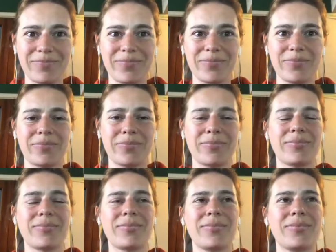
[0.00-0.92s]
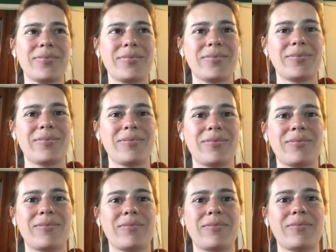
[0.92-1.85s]

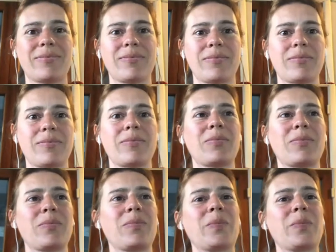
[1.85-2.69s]
(no one is talking)